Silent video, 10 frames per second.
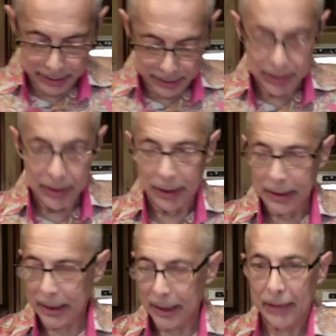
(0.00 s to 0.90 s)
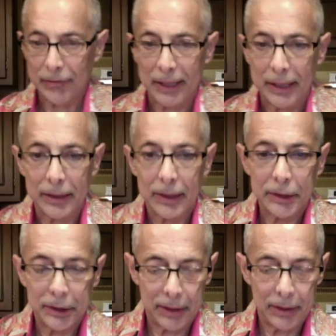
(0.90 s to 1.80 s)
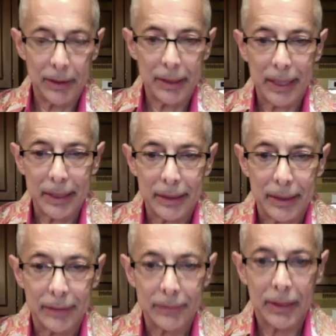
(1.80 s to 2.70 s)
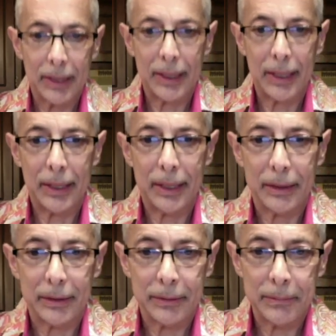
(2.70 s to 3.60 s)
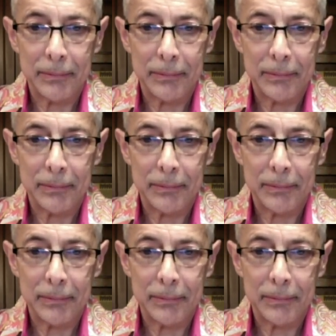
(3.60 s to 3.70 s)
So let's see if I can show you that now at that angle